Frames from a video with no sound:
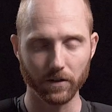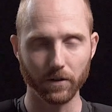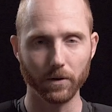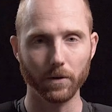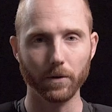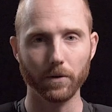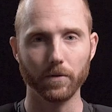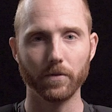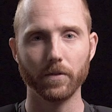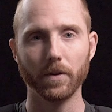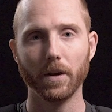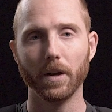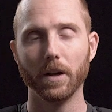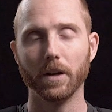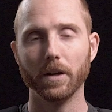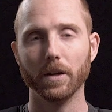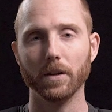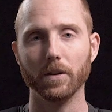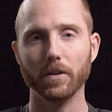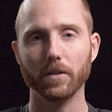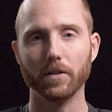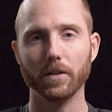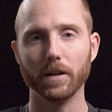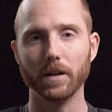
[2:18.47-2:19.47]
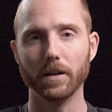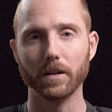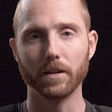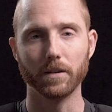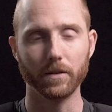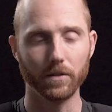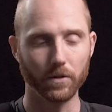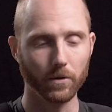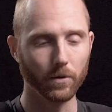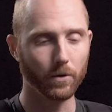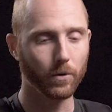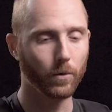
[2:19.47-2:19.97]
to if you just need to
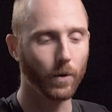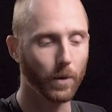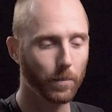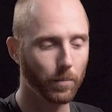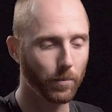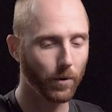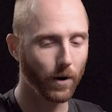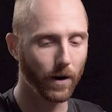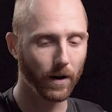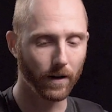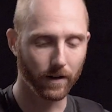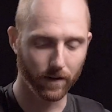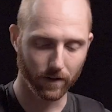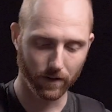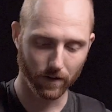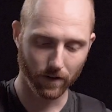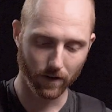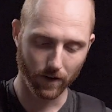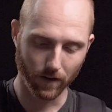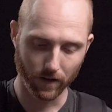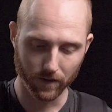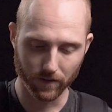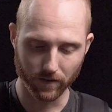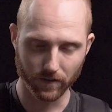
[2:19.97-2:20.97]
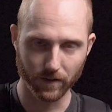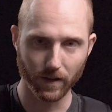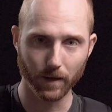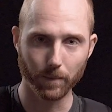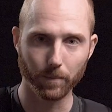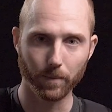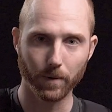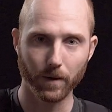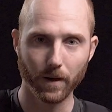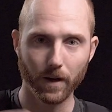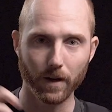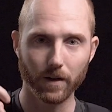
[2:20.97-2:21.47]
do a quick break,
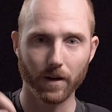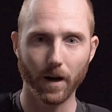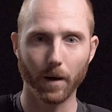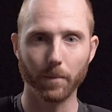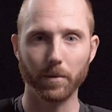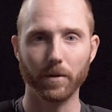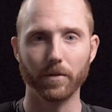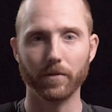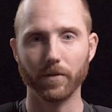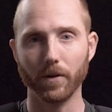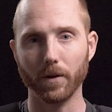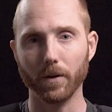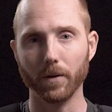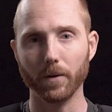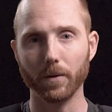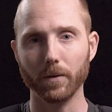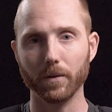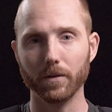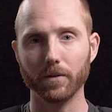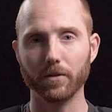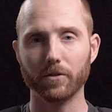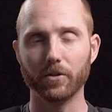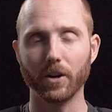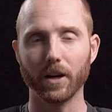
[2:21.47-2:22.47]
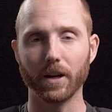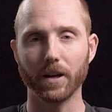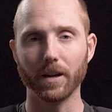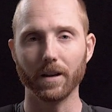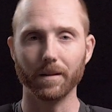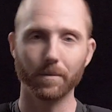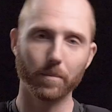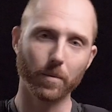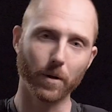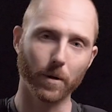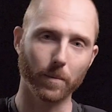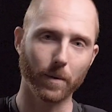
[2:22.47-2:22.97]
unzip, grab your phone, check
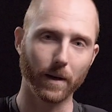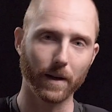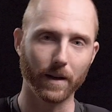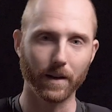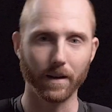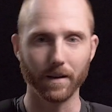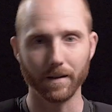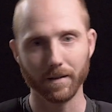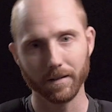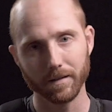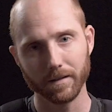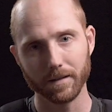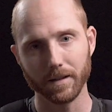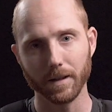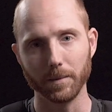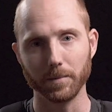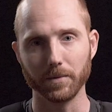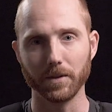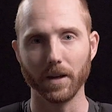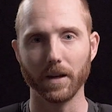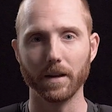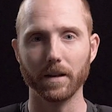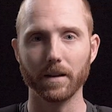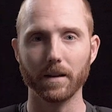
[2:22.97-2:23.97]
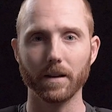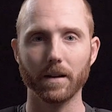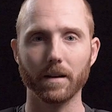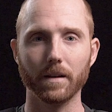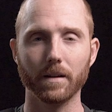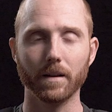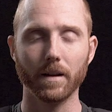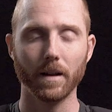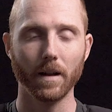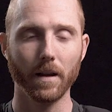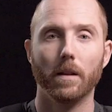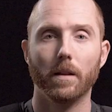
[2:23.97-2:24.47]
it, put it back in, keep skating again.
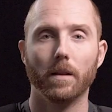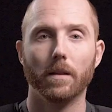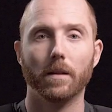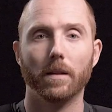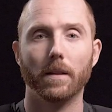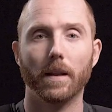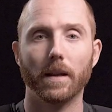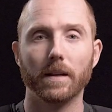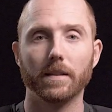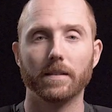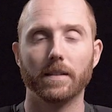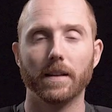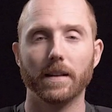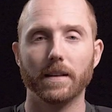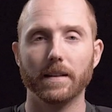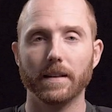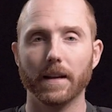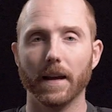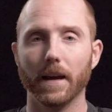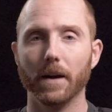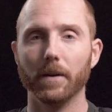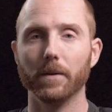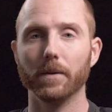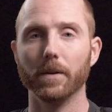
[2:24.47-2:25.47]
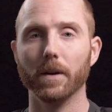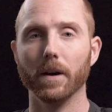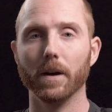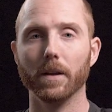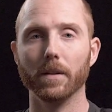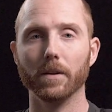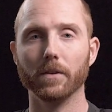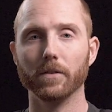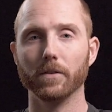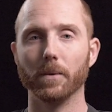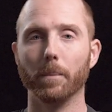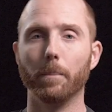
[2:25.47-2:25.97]
The next thing down,
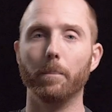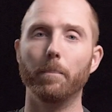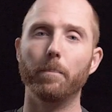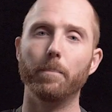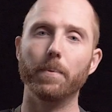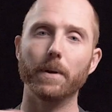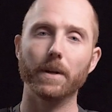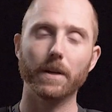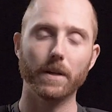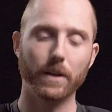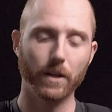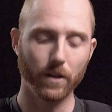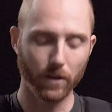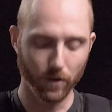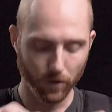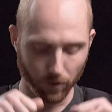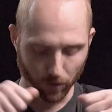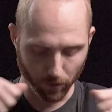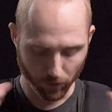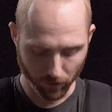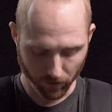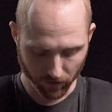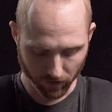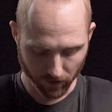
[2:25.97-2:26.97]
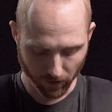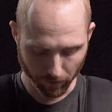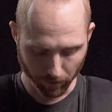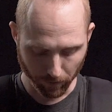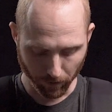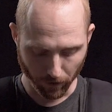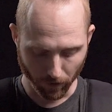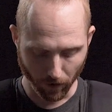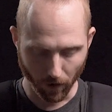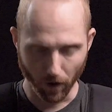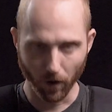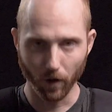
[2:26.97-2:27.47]
there's a big, huge
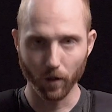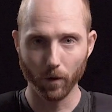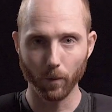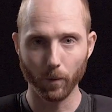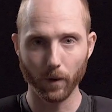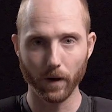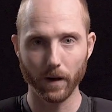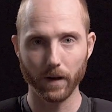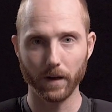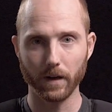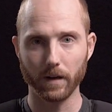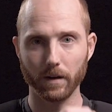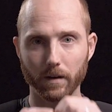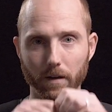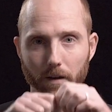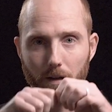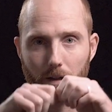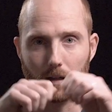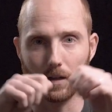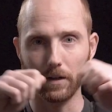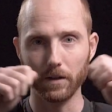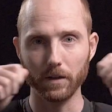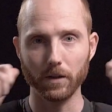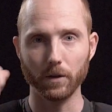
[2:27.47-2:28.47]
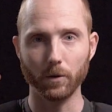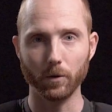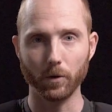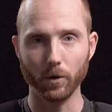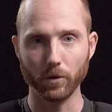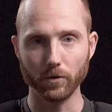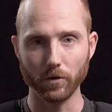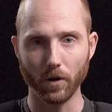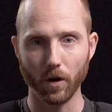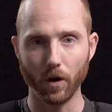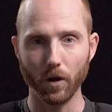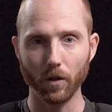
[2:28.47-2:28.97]
zipper all the way, it literally
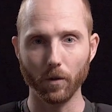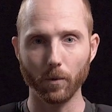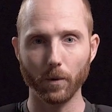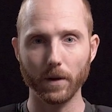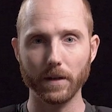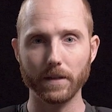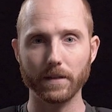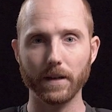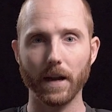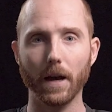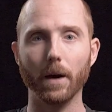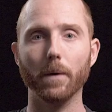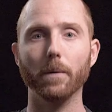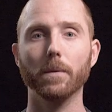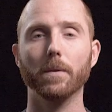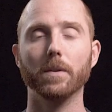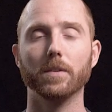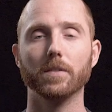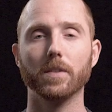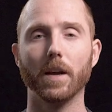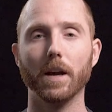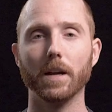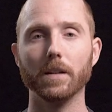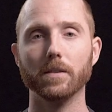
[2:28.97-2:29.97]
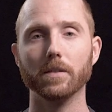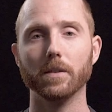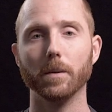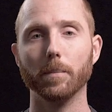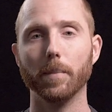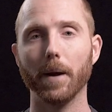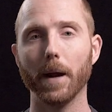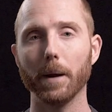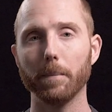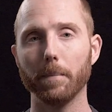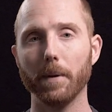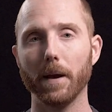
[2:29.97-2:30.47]
goes all the way down the sides of the
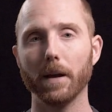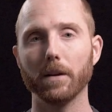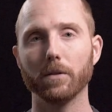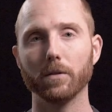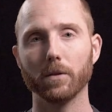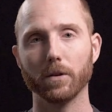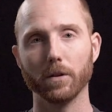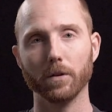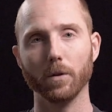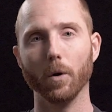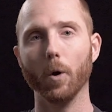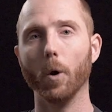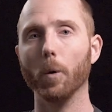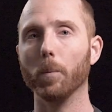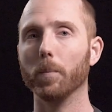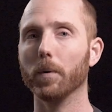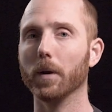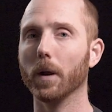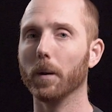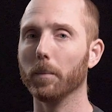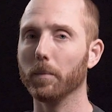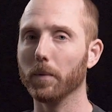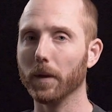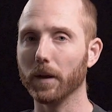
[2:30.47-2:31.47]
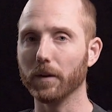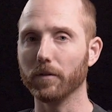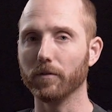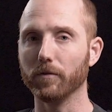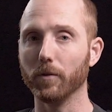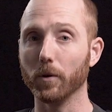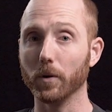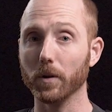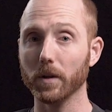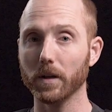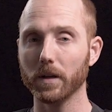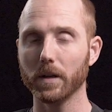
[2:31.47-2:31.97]
backpack so it can open up like
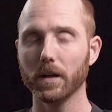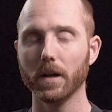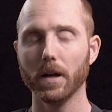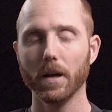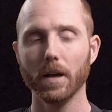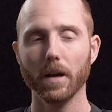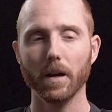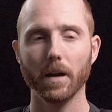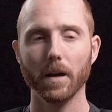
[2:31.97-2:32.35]
fully.